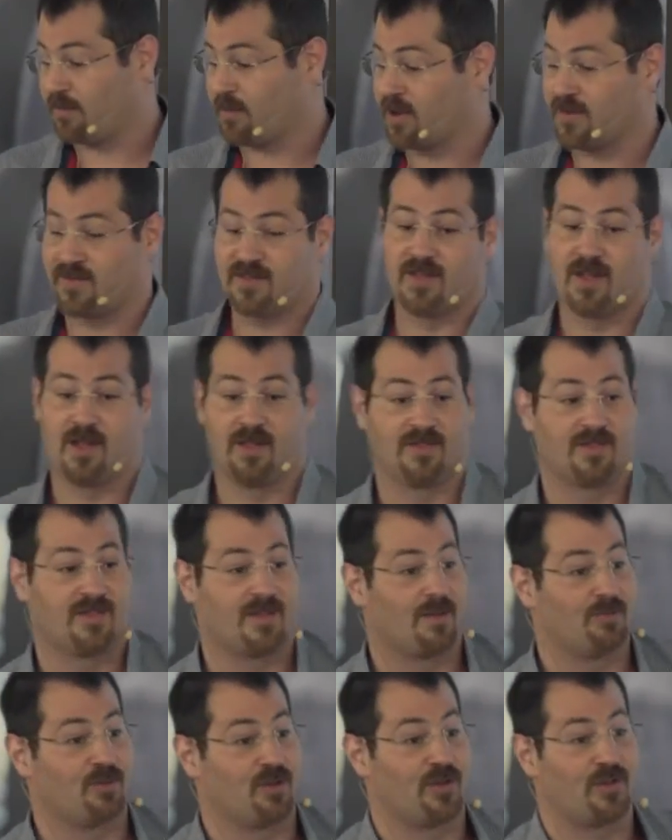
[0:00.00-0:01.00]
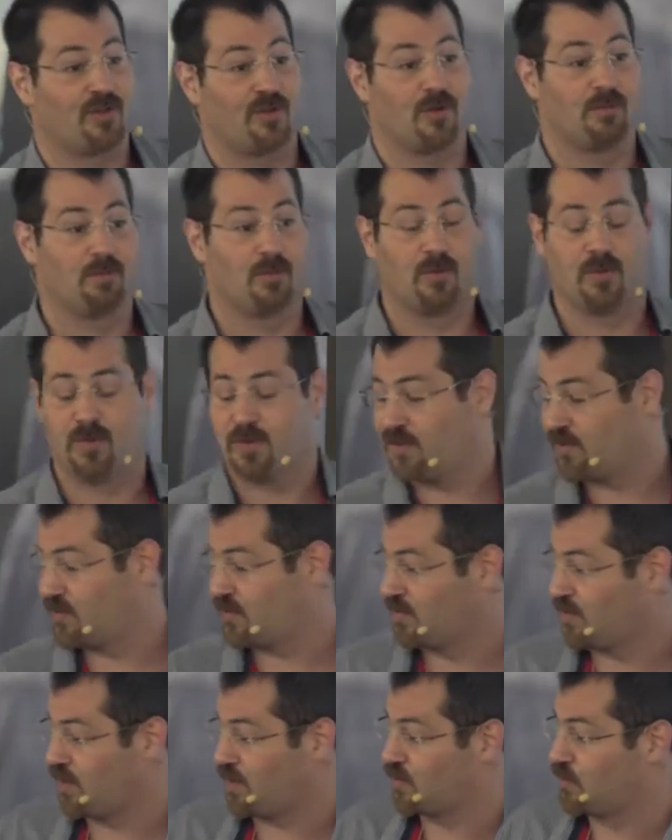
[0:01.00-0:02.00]
I'm going to say on the subject. Our booth
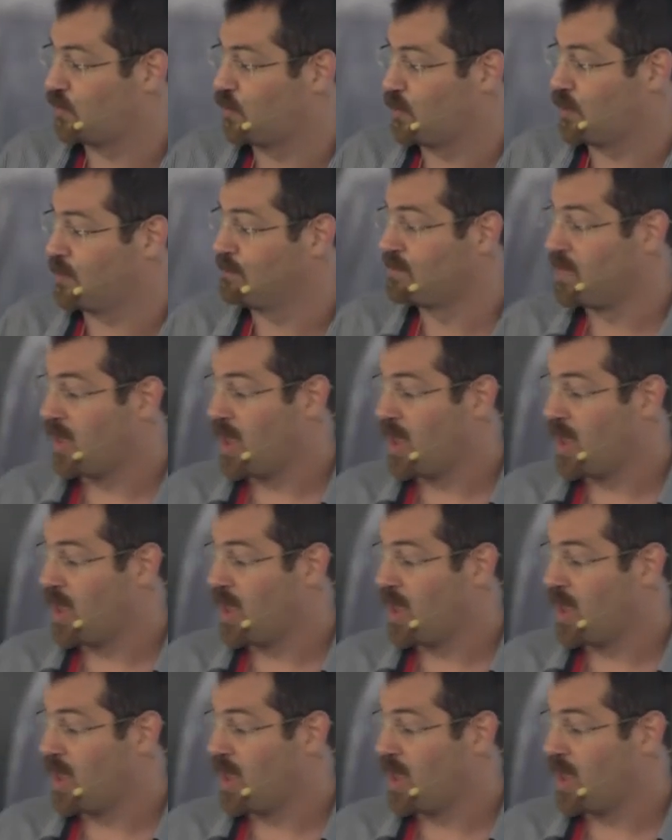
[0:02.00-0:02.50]
is next door.